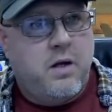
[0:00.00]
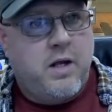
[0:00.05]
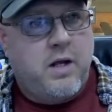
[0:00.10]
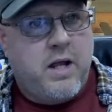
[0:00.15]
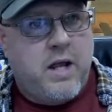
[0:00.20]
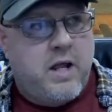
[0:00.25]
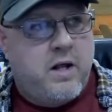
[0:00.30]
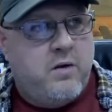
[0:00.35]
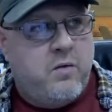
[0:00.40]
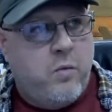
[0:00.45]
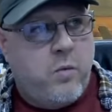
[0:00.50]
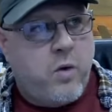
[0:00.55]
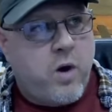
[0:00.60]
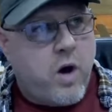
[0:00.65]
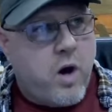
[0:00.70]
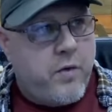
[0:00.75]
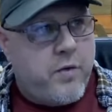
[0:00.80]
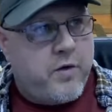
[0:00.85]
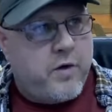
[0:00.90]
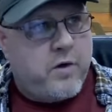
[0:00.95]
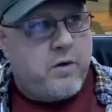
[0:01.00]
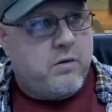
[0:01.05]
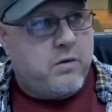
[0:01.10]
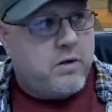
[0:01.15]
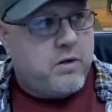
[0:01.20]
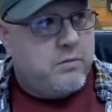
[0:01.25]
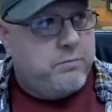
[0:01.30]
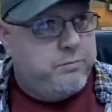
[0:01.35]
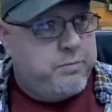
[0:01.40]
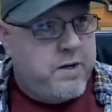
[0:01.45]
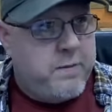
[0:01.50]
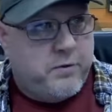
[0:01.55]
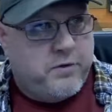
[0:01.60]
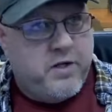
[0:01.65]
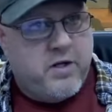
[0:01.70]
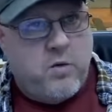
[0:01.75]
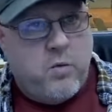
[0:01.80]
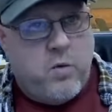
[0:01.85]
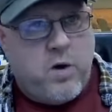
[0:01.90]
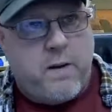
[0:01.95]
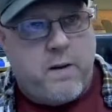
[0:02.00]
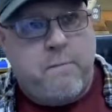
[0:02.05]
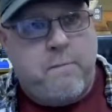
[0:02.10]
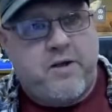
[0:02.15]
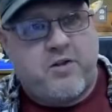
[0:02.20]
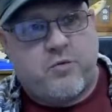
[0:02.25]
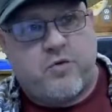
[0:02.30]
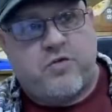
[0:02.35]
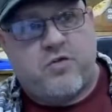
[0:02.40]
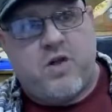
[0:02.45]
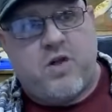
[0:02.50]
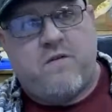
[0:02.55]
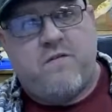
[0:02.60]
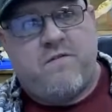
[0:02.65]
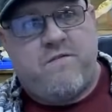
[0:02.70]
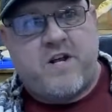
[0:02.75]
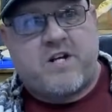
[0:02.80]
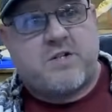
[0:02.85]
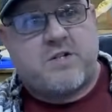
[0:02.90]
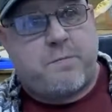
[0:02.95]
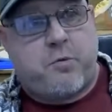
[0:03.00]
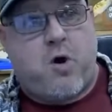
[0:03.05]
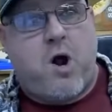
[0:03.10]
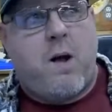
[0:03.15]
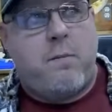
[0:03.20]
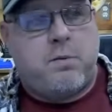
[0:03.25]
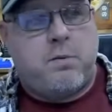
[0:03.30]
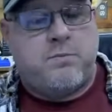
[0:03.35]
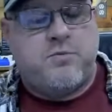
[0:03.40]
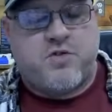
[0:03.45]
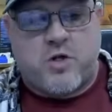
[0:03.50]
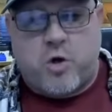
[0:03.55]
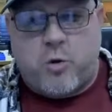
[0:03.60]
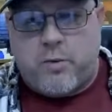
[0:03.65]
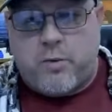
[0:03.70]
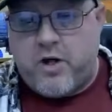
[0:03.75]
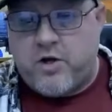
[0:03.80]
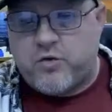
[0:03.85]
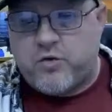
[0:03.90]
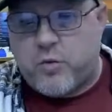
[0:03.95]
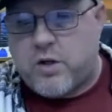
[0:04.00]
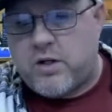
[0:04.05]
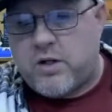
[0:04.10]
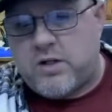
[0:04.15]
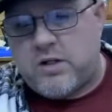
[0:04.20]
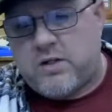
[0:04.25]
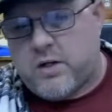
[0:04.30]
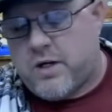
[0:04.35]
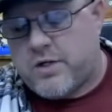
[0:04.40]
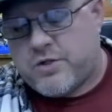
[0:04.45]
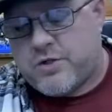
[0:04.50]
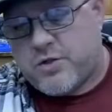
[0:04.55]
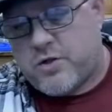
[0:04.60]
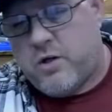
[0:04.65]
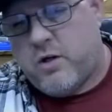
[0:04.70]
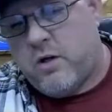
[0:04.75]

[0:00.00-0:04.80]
in where other people didn't want to mess with stuff, fix problems that nobody else wanted to touch.